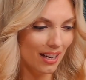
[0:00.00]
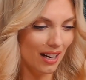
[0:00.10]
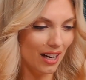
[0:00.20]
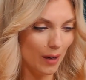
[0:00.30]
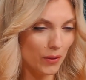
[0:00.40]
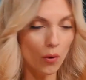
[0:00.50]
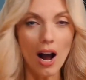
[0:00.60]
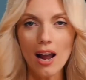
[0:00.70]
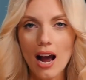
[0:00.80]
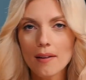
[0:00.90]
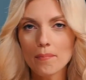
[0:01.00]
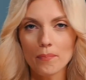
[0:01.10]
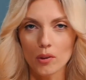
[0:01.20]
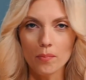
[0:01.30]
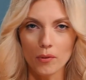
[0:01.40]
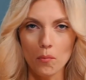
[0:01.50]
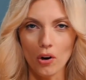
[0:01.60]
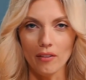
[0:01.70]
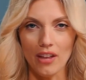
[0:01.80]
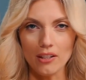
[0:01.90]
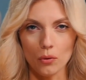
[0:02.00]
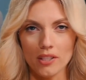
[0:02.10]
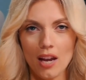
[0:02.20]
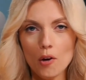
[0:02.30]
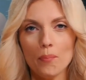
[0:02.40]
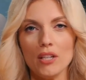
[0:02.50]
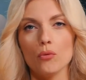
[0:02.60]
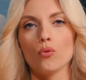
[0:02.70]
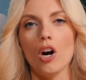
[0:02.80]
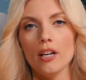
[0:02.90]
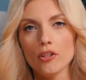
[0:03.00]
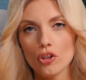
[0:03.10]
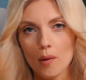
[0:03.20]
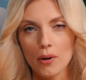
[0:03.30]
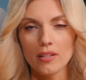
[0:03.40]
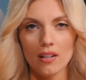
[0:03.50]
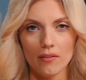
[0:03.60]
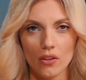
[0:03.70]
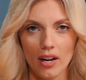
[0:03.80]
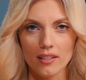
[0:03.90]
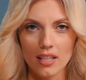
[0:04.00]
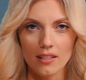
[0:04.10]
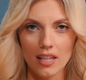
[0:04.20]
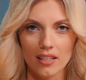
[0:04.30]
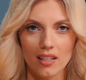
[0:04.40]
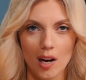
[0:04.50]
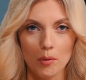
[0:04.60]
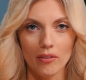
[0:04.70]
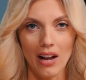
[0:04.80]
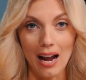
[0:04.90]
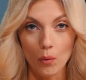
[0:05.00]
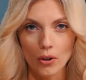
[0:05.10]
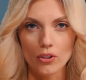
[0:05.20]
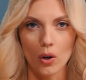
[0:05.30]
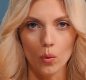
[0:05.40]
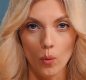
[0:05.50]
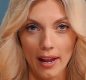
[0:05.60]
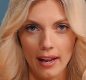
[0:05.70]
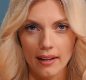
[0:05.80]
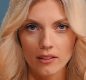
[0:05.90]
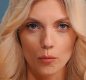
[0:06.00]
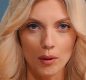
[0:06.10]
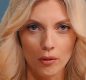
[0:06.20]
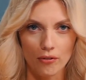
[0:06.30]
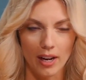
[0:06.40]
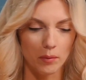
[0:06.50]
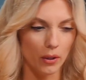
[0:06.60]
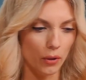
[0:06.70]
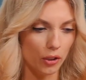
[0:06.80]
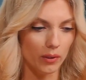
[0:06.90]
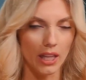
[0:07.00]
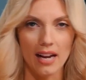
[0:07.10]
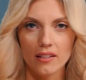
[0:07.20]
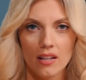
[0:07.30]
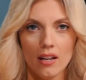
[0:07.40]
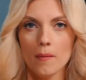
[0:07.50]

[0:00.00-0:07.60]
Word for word: Um, so I, I the, the moral of that story is I don't begrudge a president of the United States taking a couple of hours away to be with family or to relax.